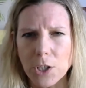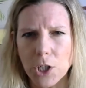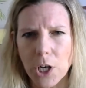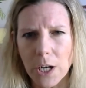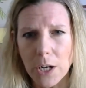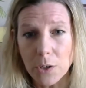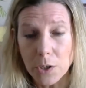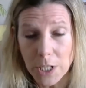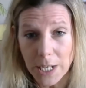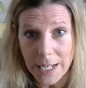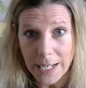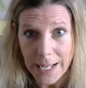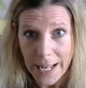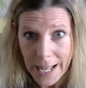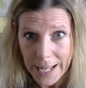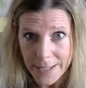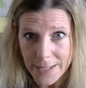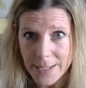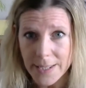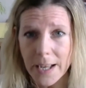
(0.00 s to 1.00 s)
child to
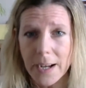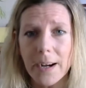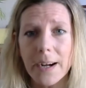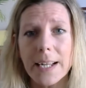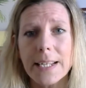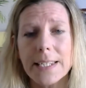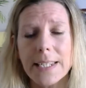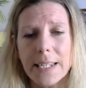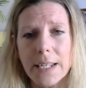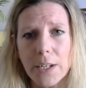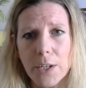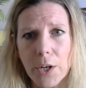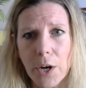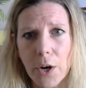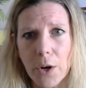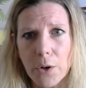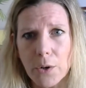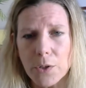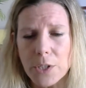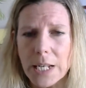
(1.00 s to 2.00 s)
let that idea
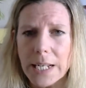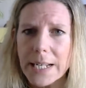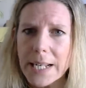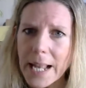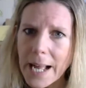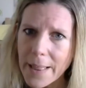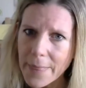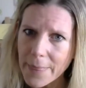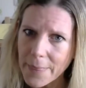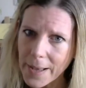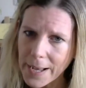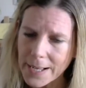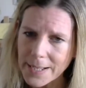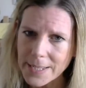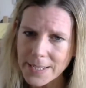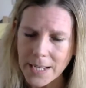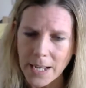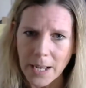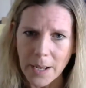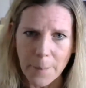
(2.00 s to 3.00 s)
go, to let that
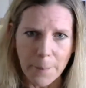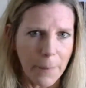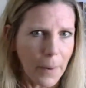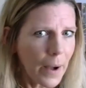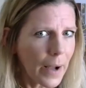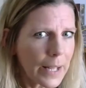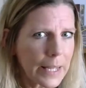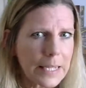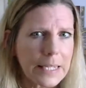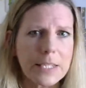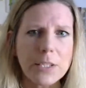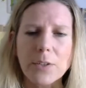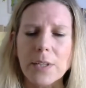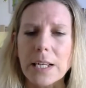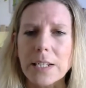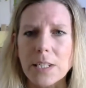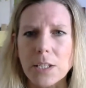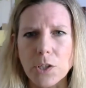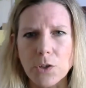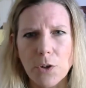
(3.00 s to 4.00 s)
bias or
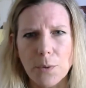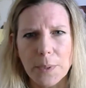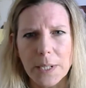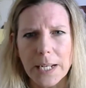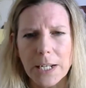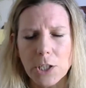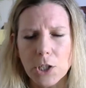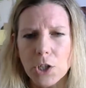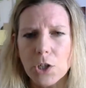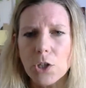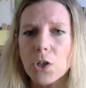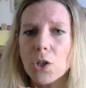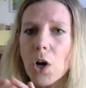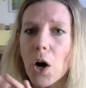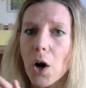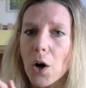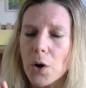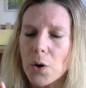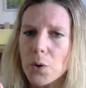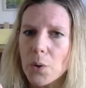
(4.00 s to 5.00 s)
that discrimination
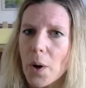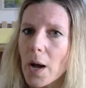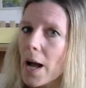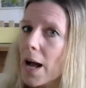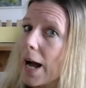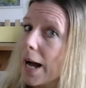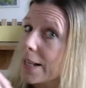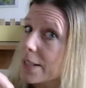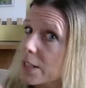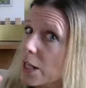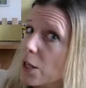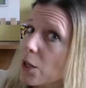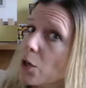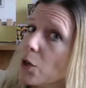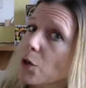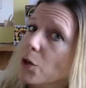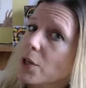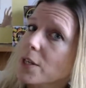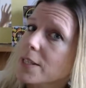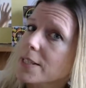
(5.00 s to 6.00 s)
go, and to
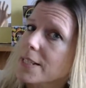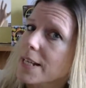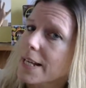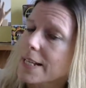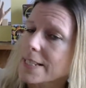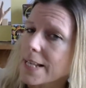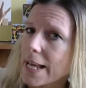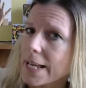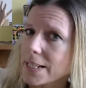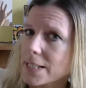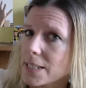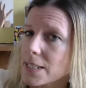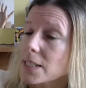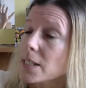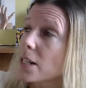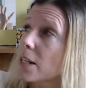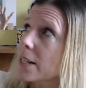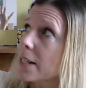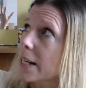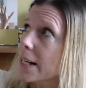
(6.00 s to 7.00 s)
look at it
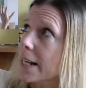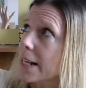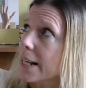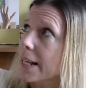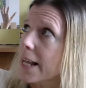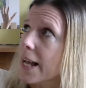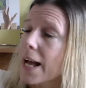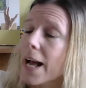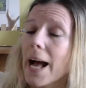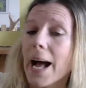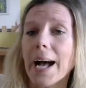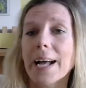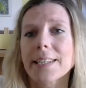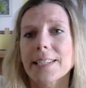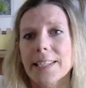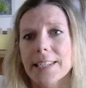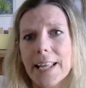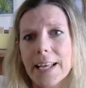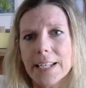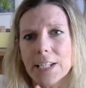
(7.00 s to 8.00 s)
externally and
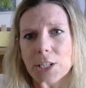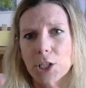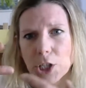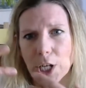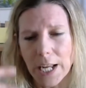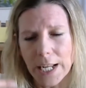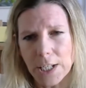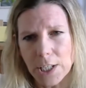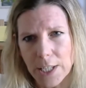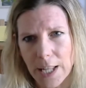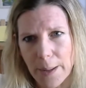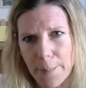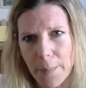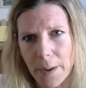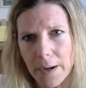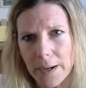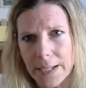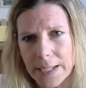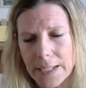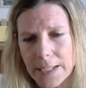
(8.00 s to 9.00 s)
to then change their
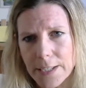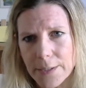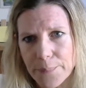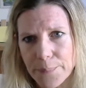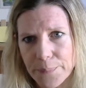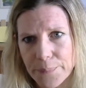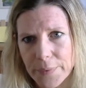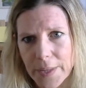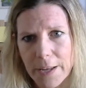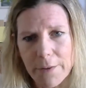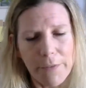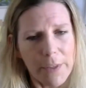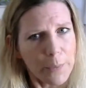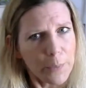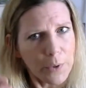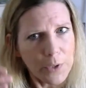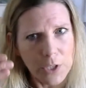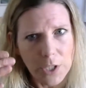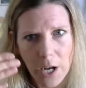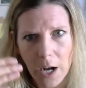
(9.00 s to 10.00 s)
mind if they
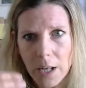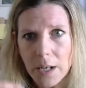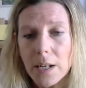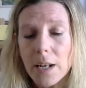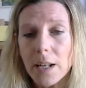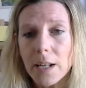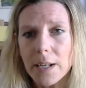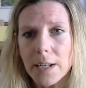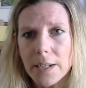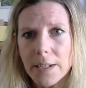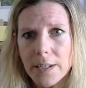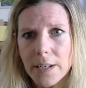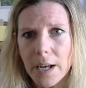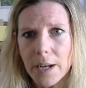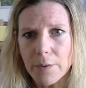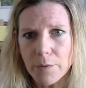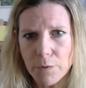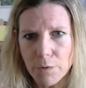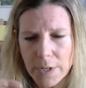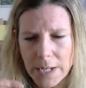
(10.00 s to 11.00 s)
want to unlearn
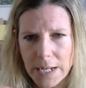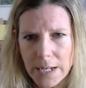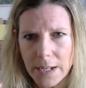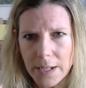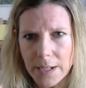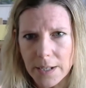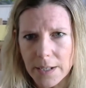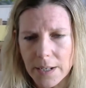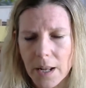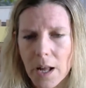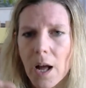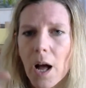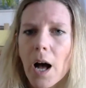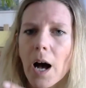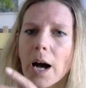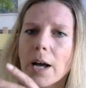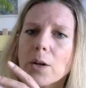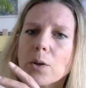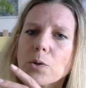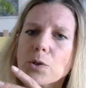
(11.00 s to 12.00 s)
and relearn,
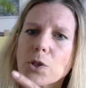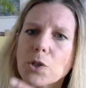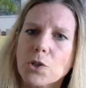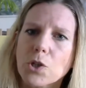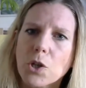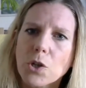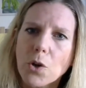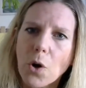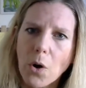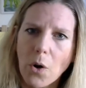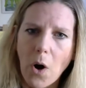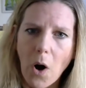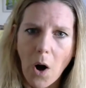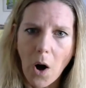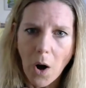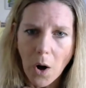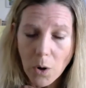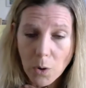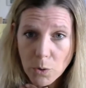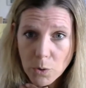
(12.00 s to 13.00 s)
and also to not
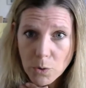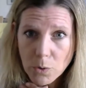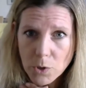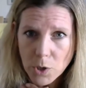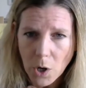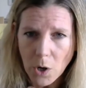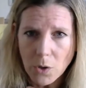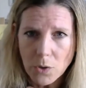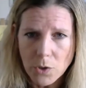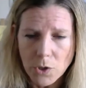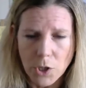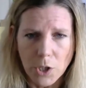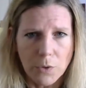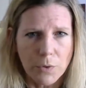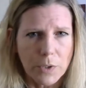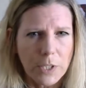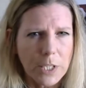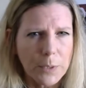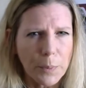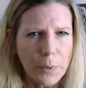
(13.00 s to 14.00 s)
hold on to the
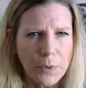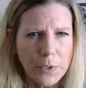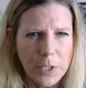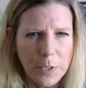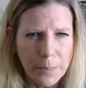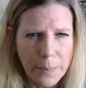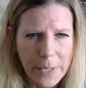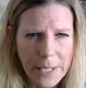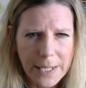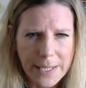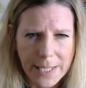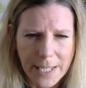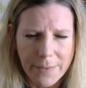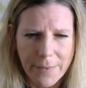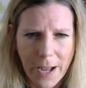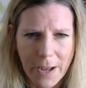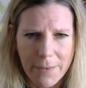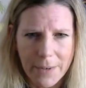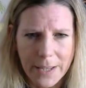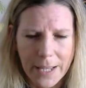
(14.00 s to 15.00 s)
responsibility of
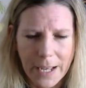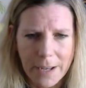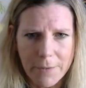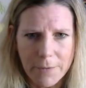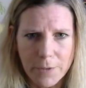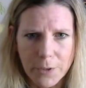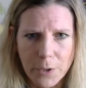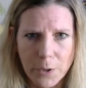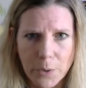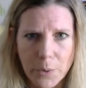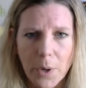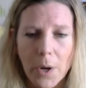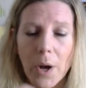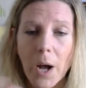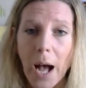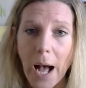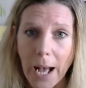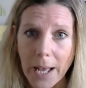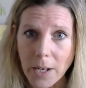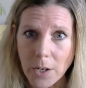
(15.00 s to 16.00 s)
having that view
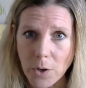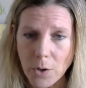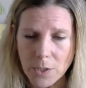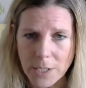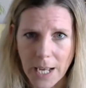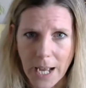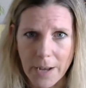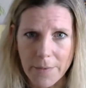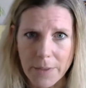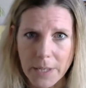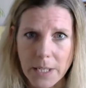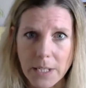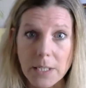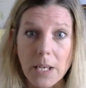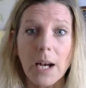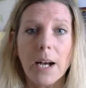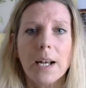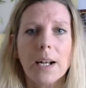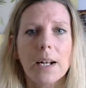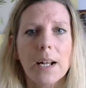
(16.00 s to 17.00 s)
and not to have the
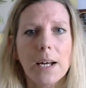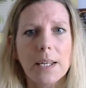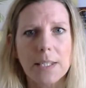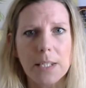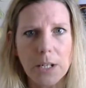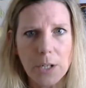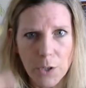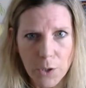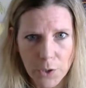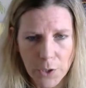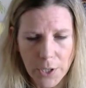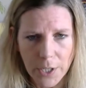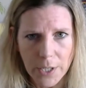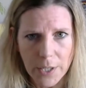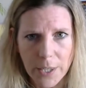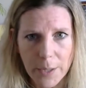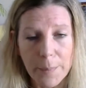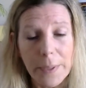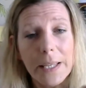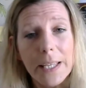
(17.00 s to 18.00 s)
entire class looking
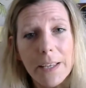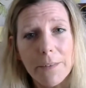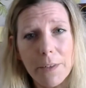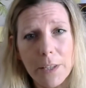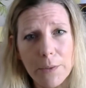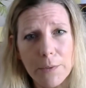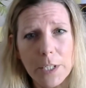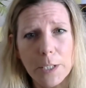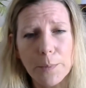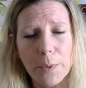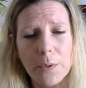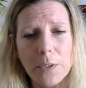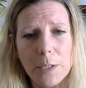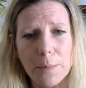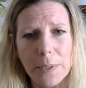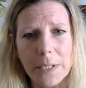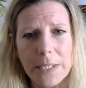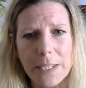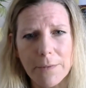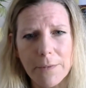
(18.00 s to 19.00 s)
at them and giving a
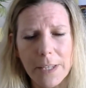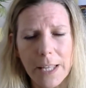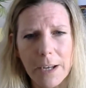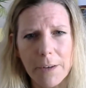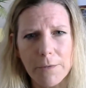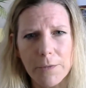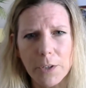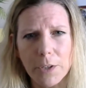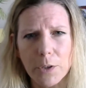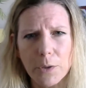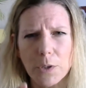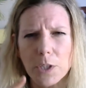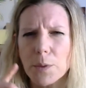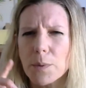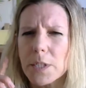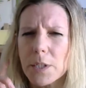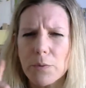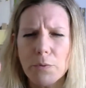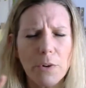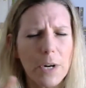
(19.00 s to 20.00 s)
responsibility for that view. So
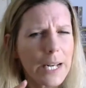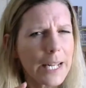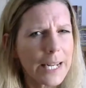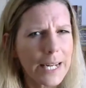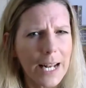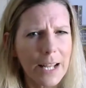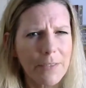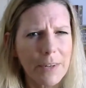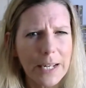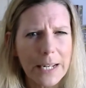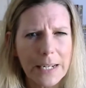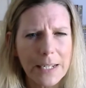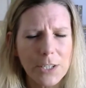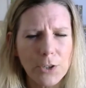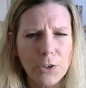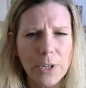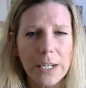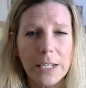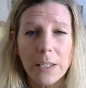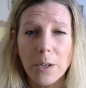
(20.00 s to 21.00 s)
it's a really clever little
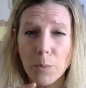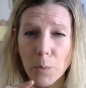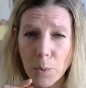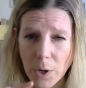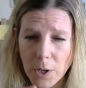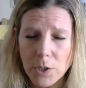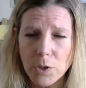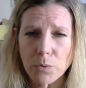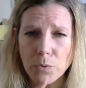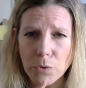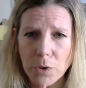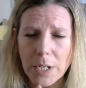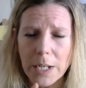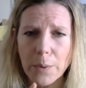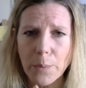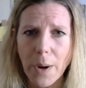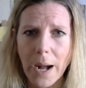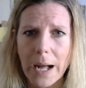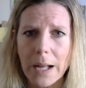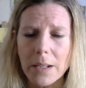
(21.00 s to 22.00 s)
trick that works really
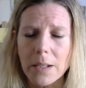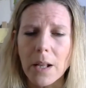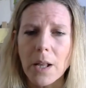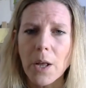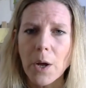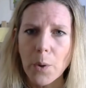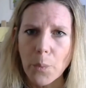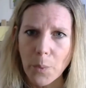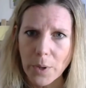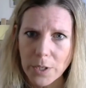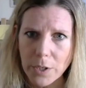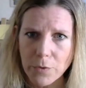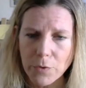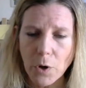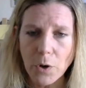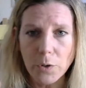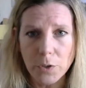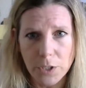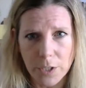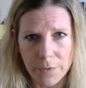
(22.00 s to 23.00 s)
well when you've
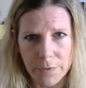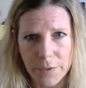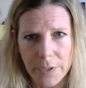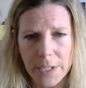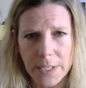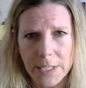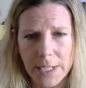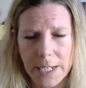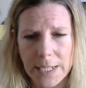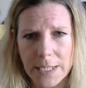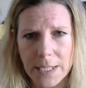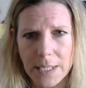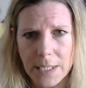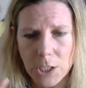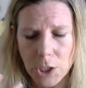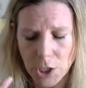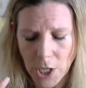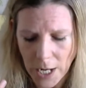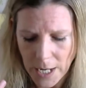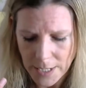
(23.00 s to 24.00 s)
got diverse ideas
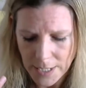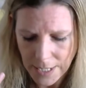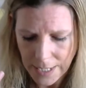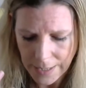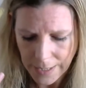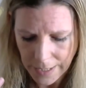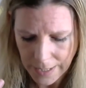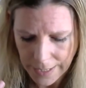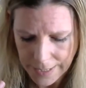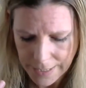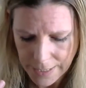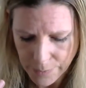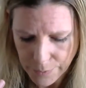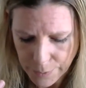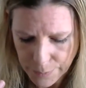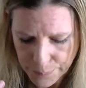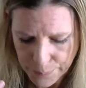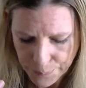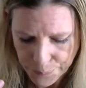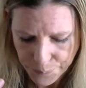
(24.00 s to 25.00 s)
shared in the
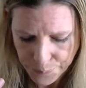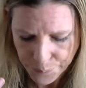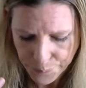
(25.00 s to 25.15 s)
classroom.